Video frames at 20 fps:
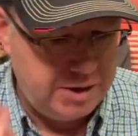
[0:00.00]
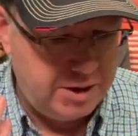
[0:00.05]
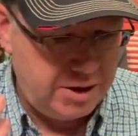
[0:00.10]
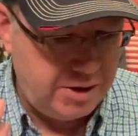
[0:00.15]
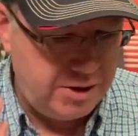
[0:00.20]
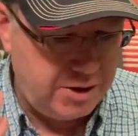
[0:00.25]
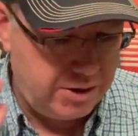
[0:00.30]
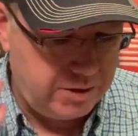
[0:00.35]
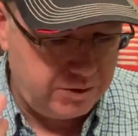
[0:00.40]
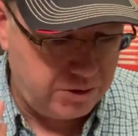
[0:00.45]

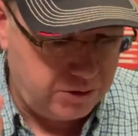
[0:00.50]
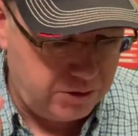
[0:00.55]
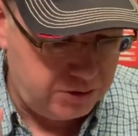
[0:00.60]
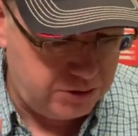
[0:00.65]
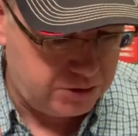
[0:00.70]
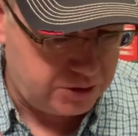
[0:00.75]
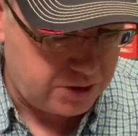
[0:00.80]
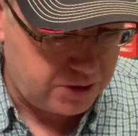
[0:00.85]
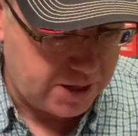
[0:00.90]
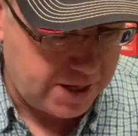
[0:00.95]
Another good
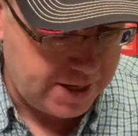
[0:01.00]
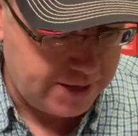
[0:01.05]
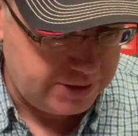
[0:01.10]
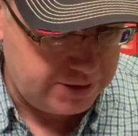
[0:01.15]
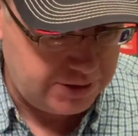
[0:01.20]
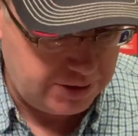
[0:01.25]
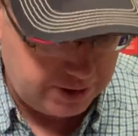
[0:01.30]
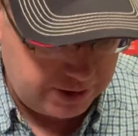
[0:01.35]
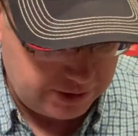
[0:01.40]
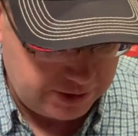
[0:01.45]

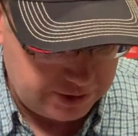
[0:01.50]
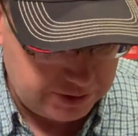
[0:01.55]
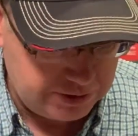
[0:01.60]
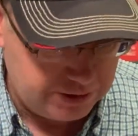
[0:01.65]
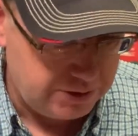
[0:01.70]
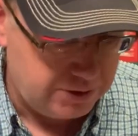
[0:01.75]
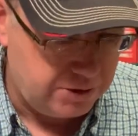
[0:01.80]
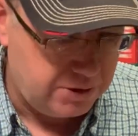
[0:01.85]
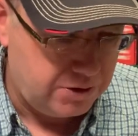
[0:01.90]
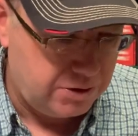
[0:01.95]
strategy is
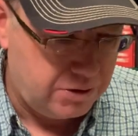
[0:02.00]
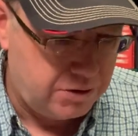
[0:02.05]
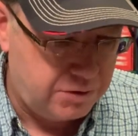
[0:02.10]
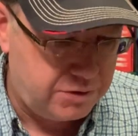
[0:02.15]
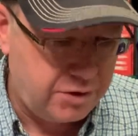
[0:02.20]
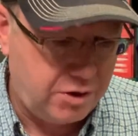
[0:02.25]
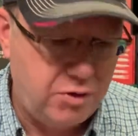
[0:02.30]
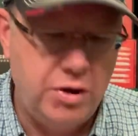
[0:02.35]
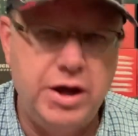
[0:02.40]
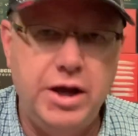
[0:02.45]

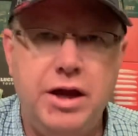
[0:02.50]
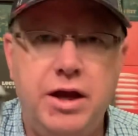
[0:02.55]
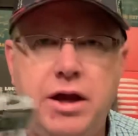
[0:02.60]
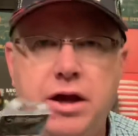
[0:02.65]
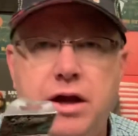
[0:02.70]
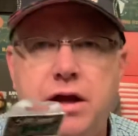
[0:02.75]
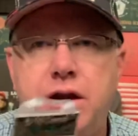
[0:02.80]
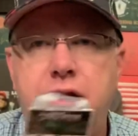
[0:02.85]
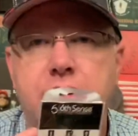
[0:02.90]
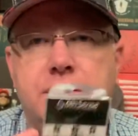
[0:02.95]
throwing
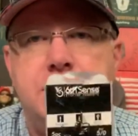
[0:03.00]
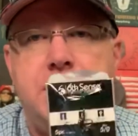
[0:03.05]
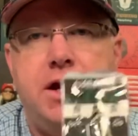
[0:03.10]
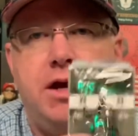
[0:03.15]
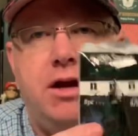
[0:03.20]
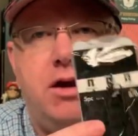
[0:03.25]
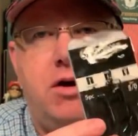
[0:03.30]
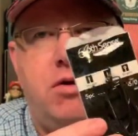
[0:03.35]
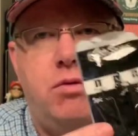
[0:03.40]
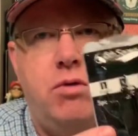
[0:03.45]
in,
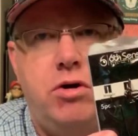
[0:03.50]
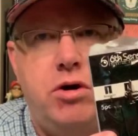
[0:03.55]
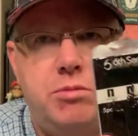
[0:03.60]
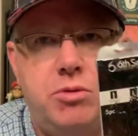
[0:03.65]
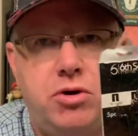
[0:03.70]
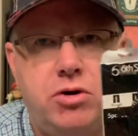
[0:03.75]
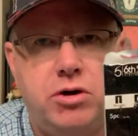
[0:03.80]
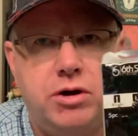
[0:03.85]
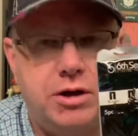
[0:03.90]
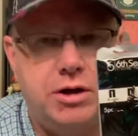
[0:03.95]
say, a worm
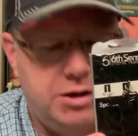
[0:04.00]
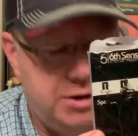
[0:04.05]
hook